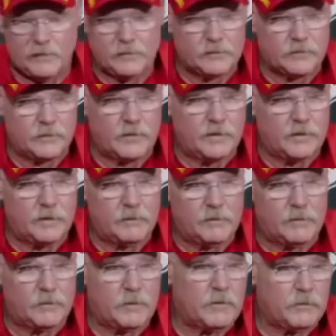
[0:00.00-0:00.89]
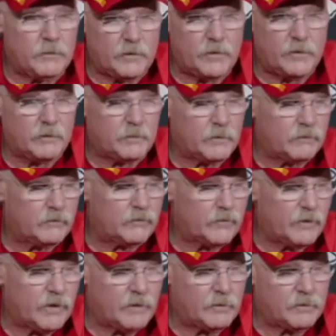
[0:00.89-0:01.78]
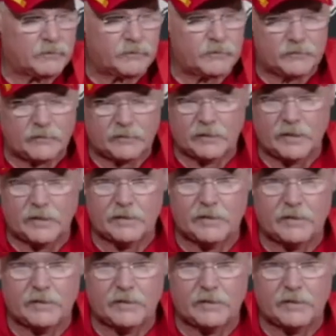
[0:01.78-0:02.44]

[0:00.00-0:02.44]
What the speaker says: great. I mean, the people here have been phenomenal since I got